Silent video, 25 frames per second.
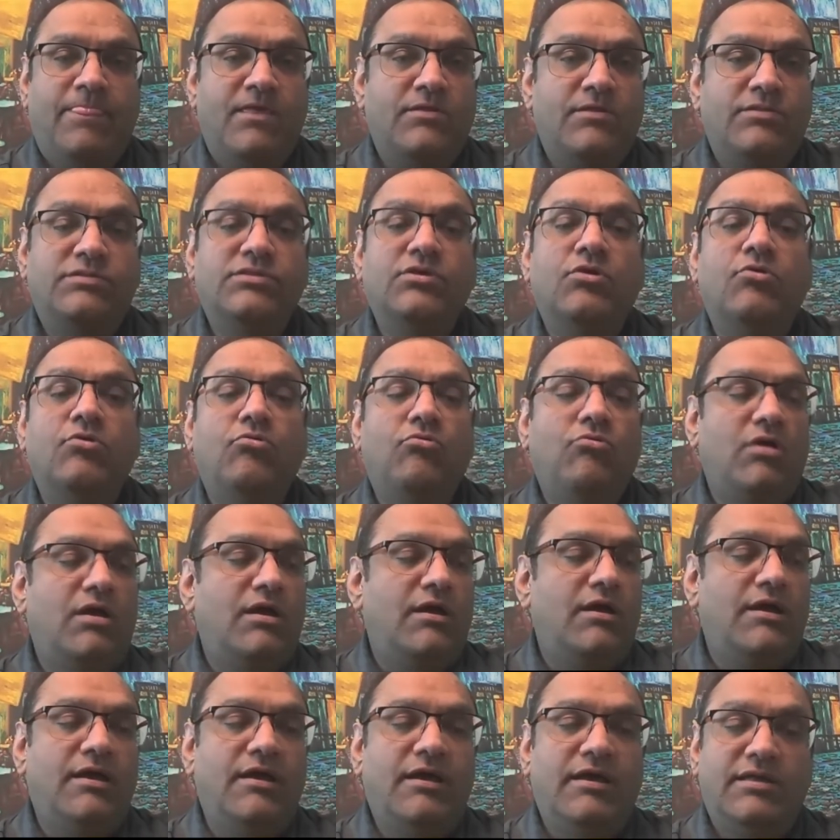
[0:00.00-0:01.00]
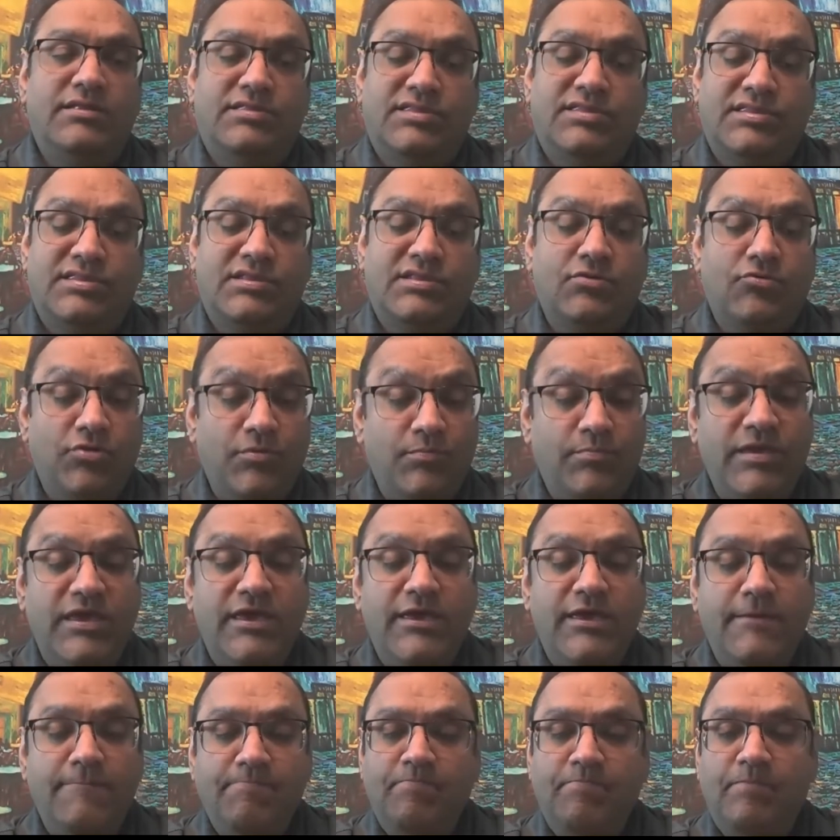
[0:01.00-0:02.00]
So it's going to
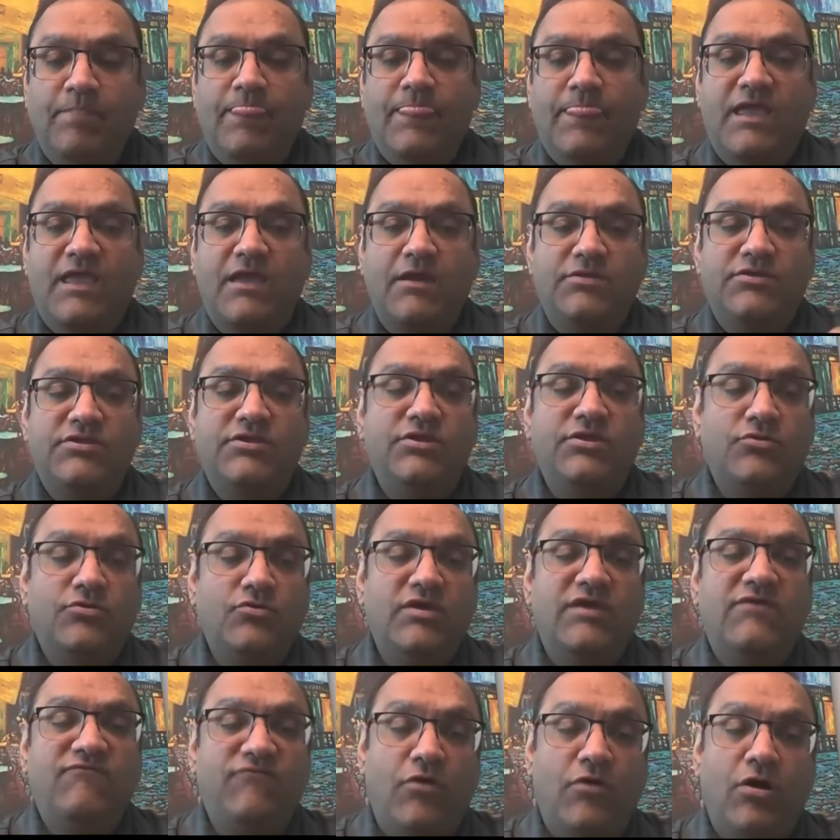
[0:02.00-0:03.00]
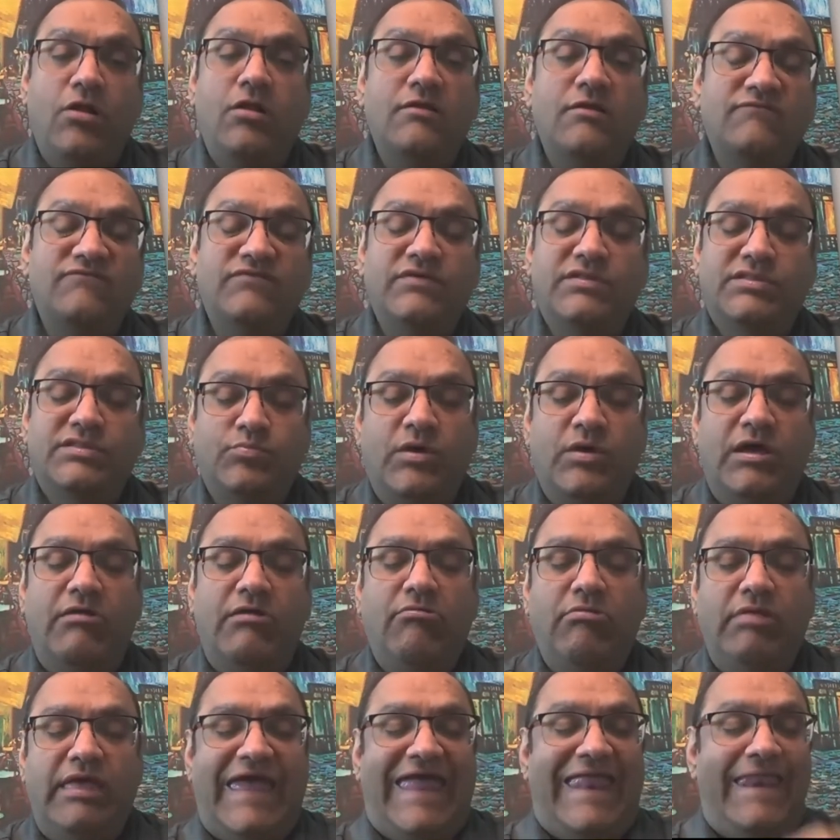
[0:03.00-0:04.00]
be continue to evolve as well,
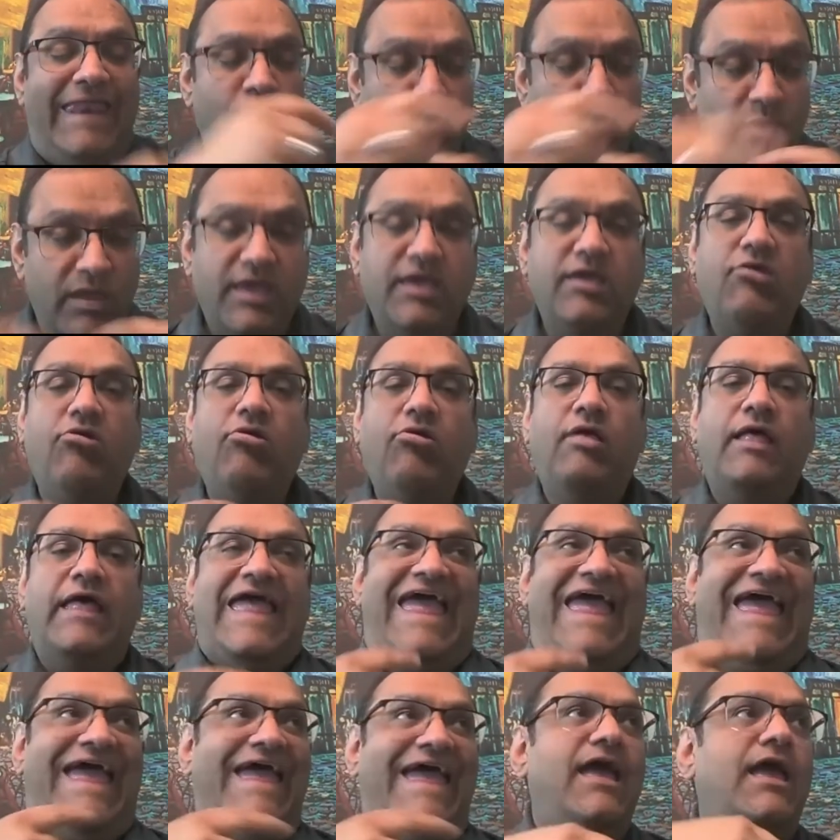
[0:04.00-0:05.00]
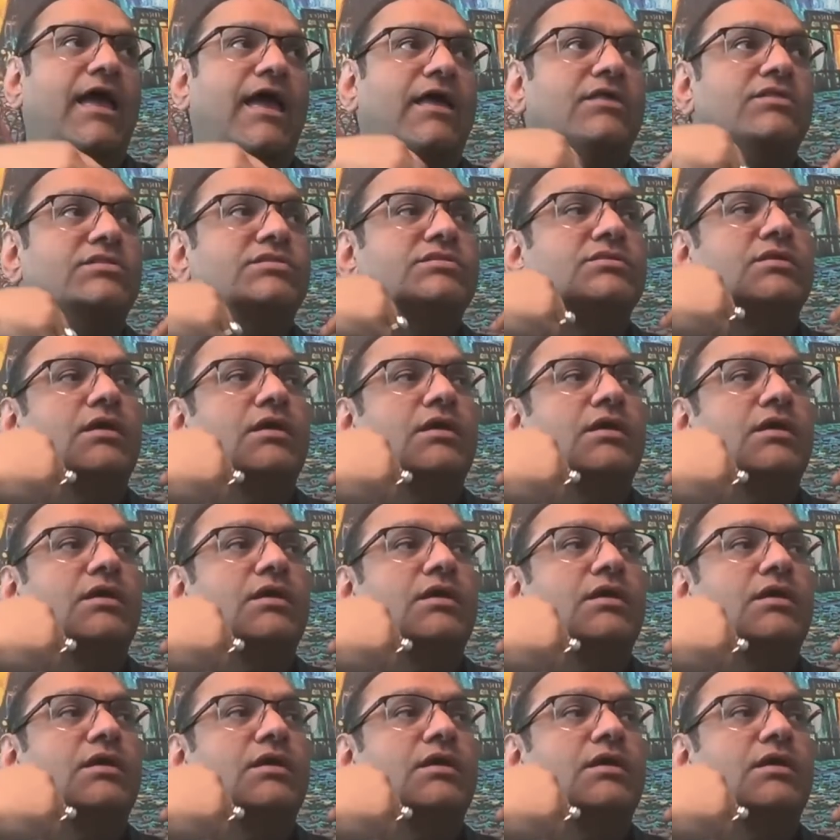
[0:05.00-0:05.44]
and we as